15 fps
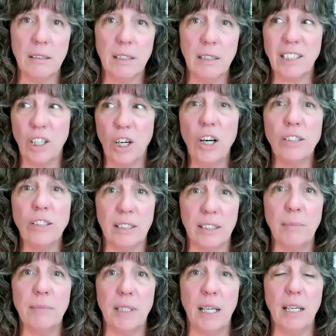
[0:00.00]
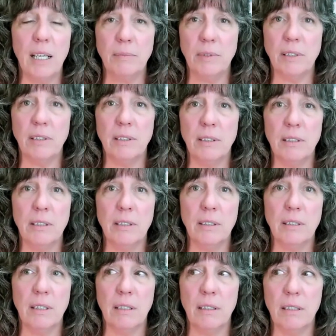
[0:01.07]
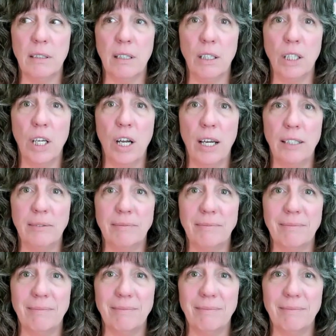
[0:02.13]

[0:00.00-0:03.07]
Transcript: because it hurts sometimes a lot.